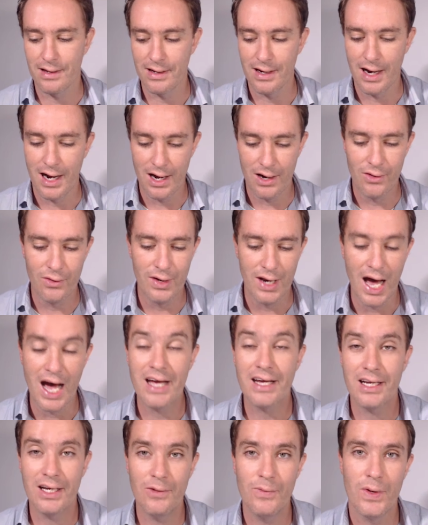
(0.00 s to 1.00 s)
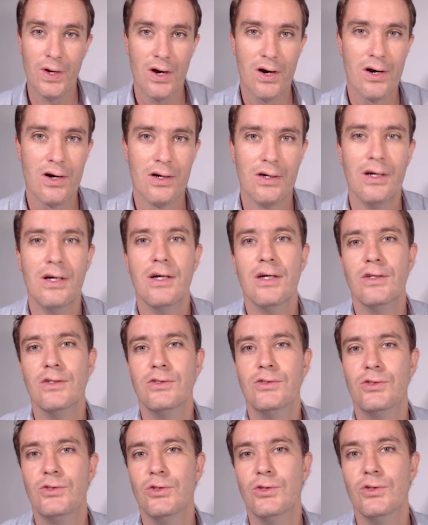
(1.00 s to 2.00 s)
how likely we are
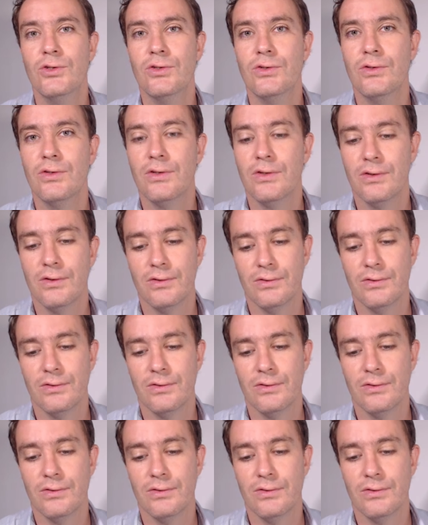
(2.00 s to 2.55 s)
to